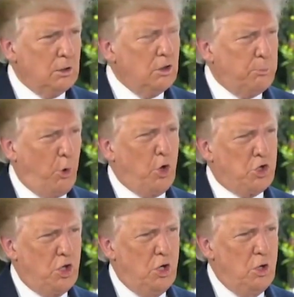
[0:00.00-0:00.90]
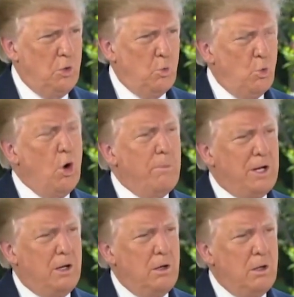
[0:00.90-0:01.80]
So it's person,
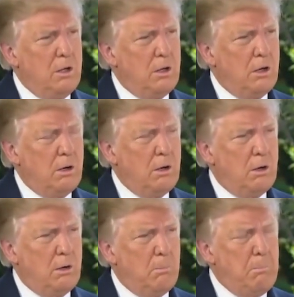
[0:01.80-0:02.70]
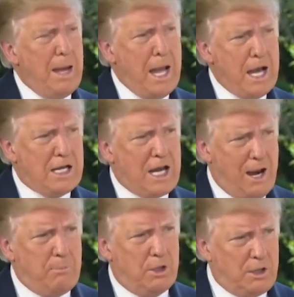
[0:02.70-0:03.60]
woman, man,
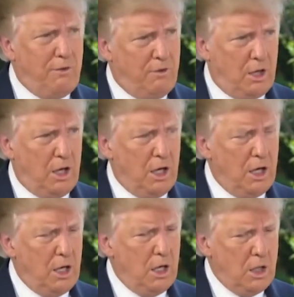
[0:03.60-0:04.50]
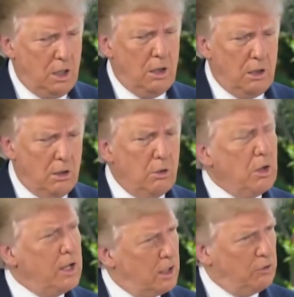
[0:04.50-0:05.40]
camera, TV.
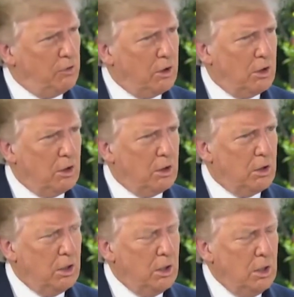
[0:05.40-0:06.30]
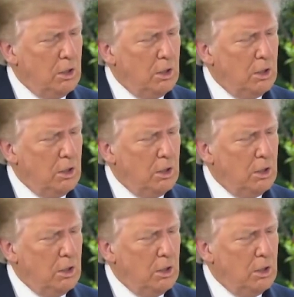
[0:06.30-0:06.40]
Okay, that's very good.